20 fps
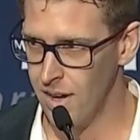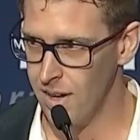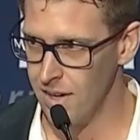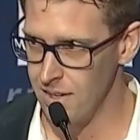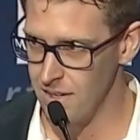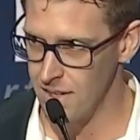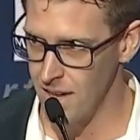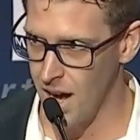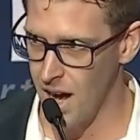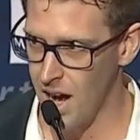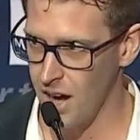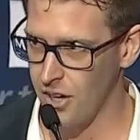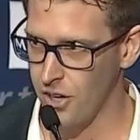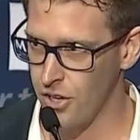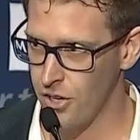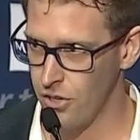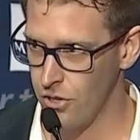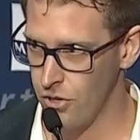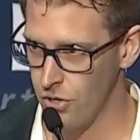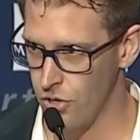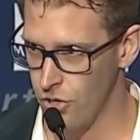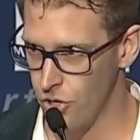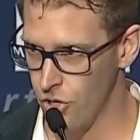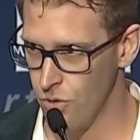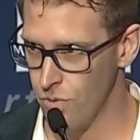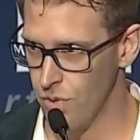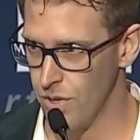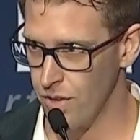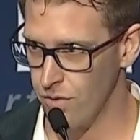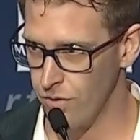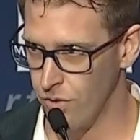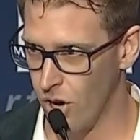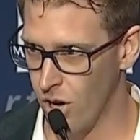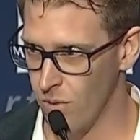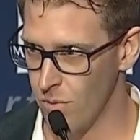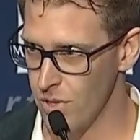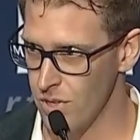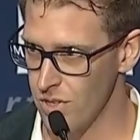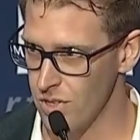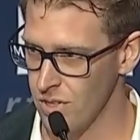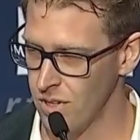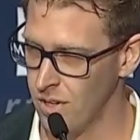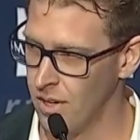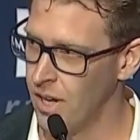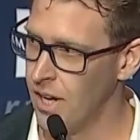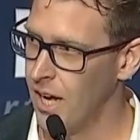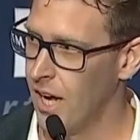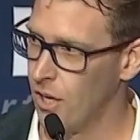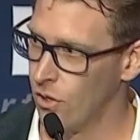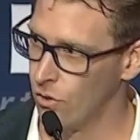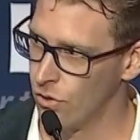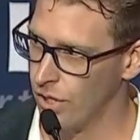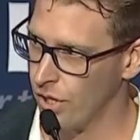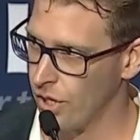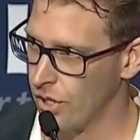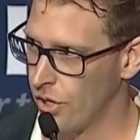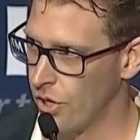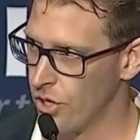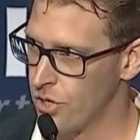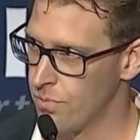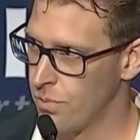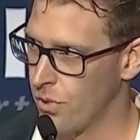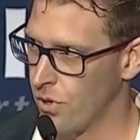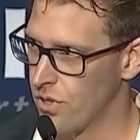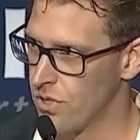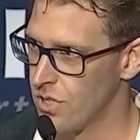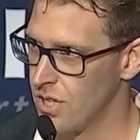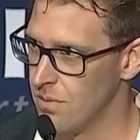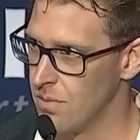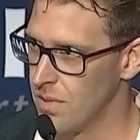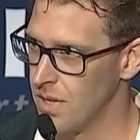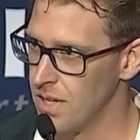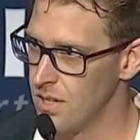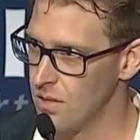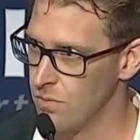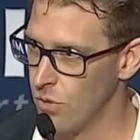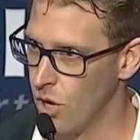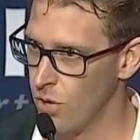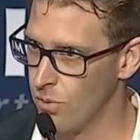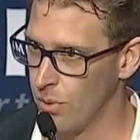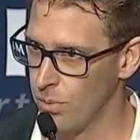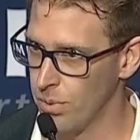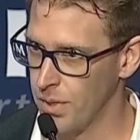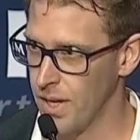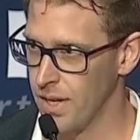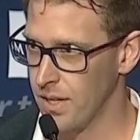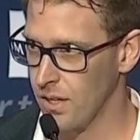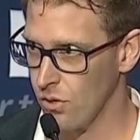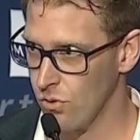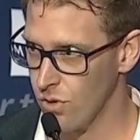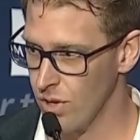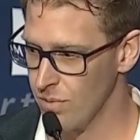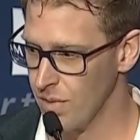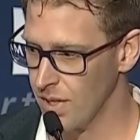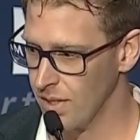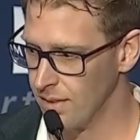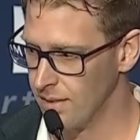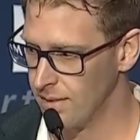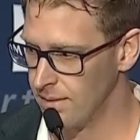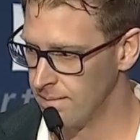dark, humid environments, and all in close proximity to mobile plant and equipment.